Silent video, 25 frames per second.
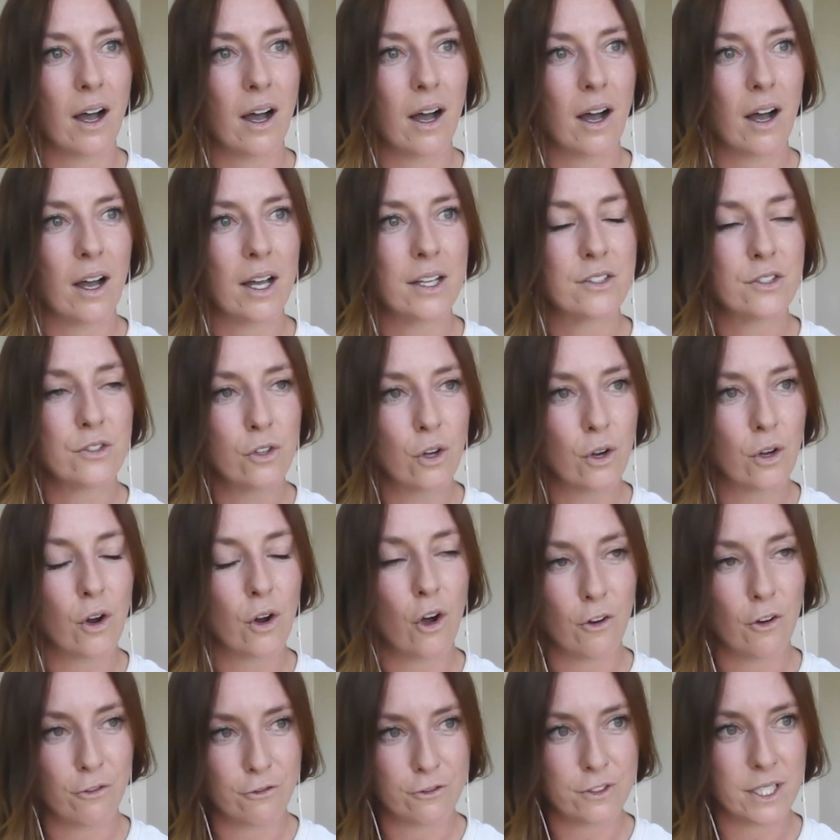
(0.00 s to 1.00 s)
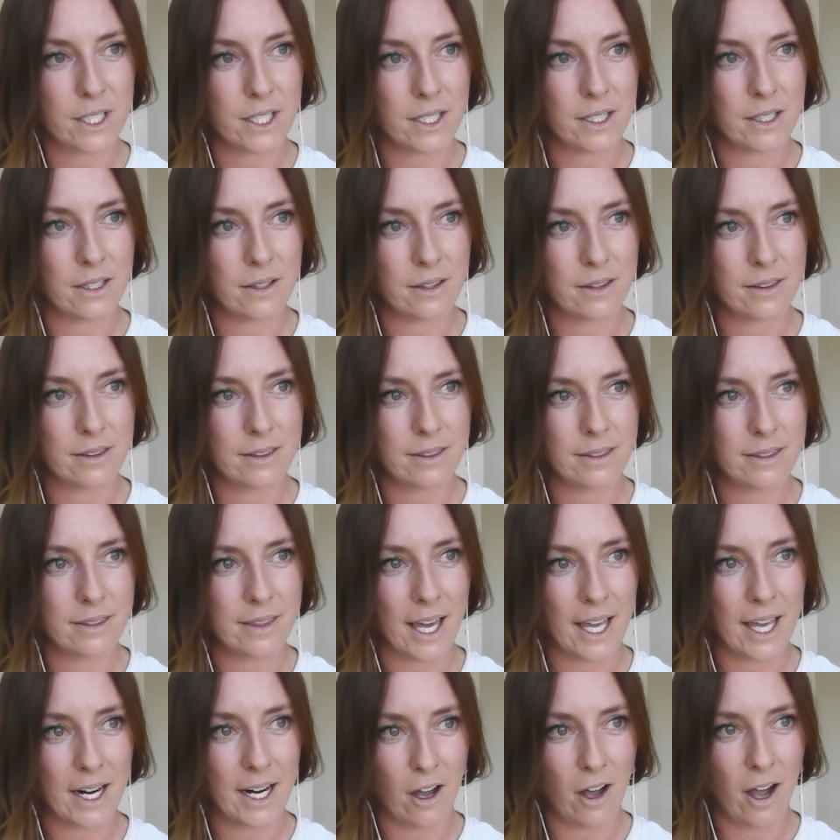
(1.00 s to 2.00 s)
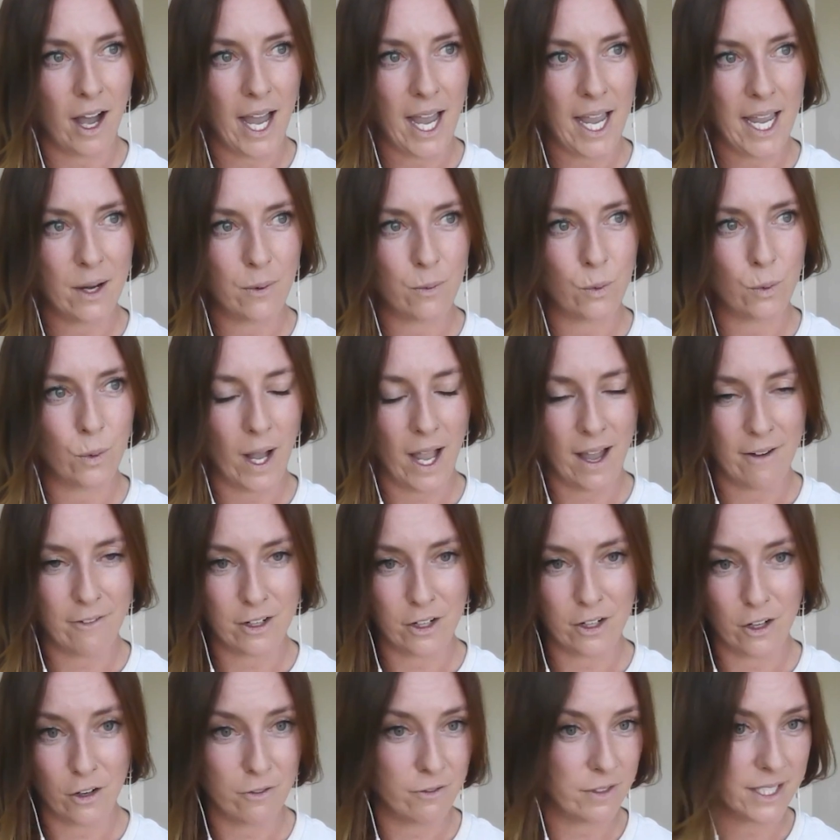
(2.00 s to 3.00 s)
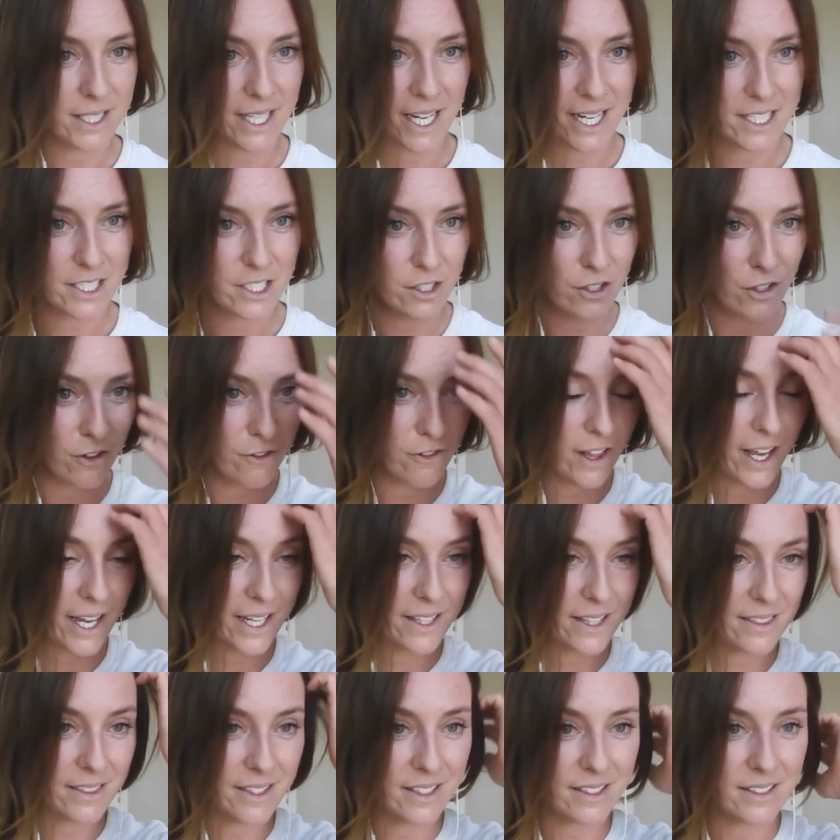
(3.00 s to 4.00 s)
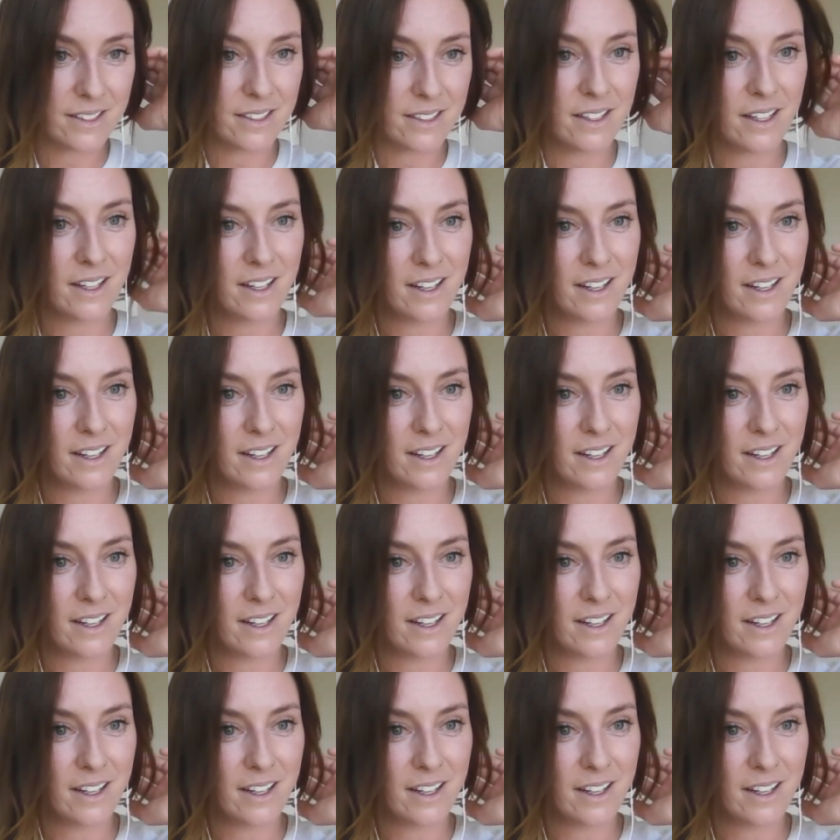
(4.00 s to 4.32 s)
it's not often that I will have a conversation of like, this